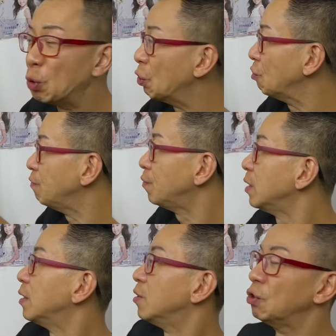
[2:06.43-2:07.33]
room
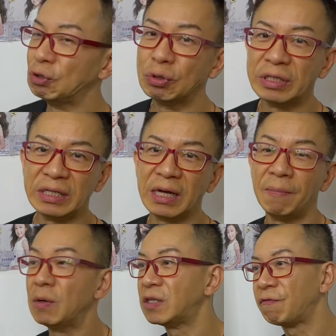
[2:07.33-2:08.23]
to do the uh,
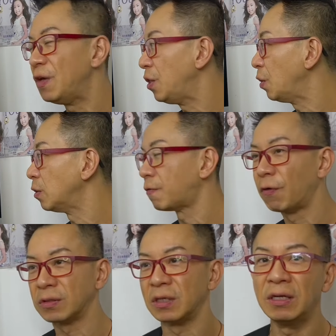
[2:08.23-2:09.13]
music videos
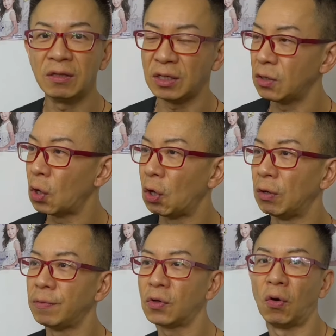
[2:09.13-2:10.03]
for Celine
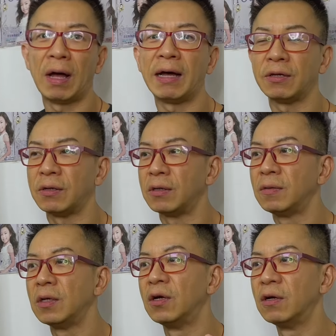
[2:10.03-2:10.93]
Dion or
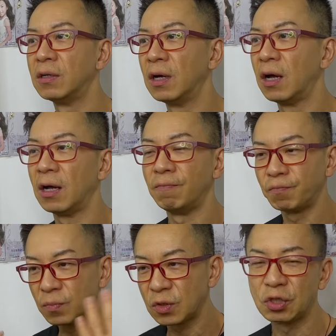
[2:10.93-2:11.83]
other um,
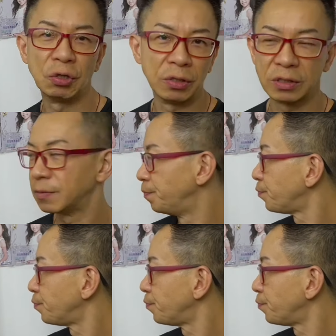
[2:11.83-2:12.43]
students.